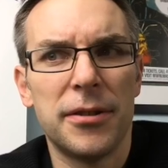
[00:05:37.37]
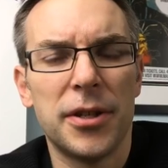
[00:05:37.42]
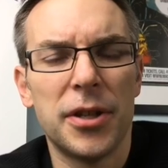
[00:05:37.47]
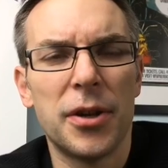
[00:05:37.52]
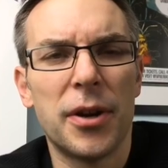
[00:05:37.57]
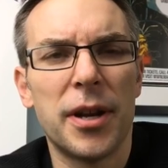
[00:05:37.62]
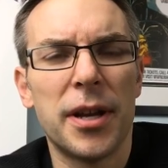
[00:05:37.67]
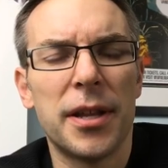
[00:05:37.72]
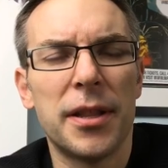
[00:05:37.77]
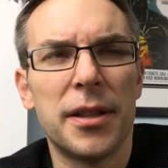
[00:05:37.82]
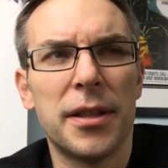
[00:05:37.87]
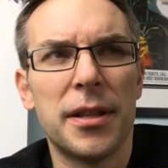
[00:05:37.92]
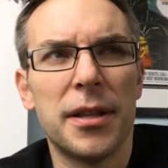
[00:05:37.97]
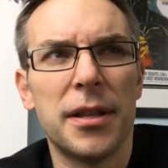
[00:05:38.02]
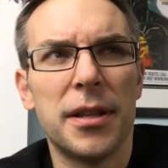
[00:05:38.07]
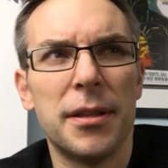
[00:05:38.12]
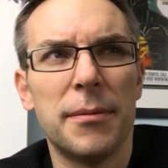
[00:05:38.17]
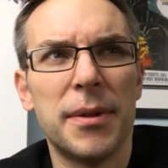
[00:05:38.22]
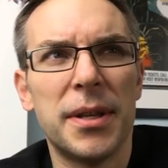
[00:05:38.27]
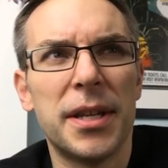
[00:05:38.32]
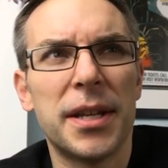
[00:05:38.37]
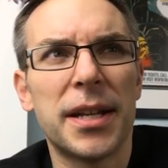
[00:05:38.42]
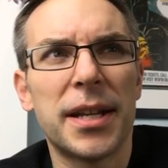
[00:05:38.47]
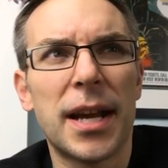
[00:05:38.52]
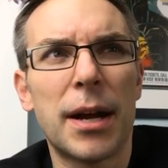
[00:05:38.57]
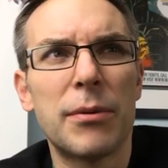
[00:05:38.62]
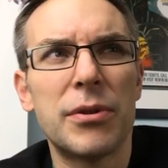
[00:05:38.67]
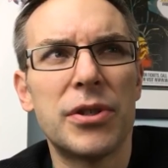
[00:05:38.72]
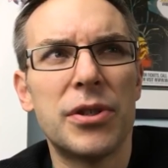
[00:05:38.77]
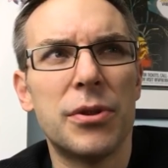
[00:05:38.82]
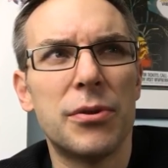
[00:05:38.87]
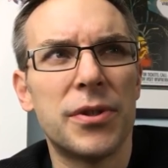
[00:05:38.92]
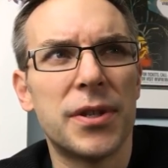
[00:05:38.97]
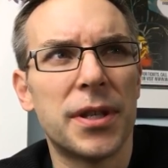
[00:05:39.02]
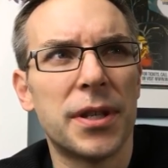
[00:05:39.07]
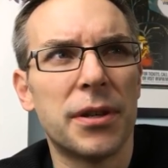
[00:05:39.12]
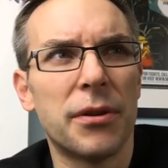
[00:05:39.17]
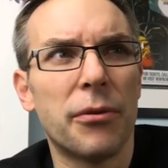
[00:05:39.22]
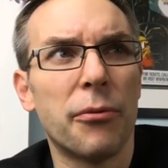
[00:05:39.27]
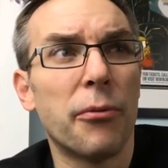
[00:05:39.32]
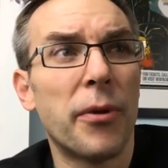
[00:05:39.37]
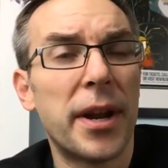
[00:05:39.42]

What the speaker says: you know, in the beginning, I was using